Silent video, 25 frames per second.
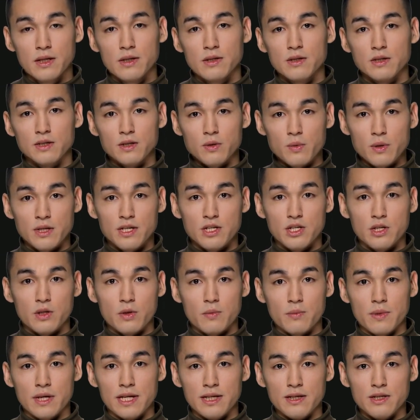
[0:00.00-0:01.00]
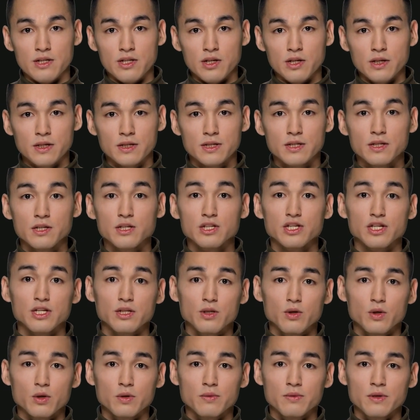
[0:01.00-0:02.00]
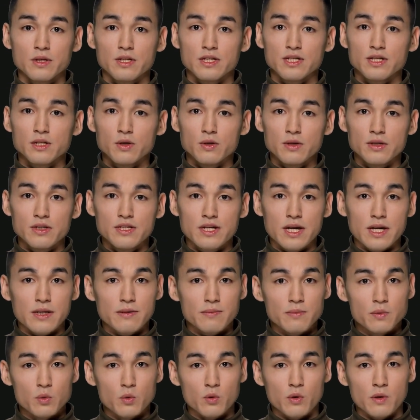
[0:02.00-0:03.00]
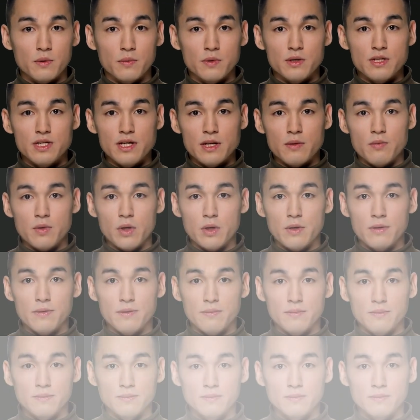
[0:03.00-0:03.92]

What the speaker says: But the question remains, should you go for a Sonos Amp or a receiver?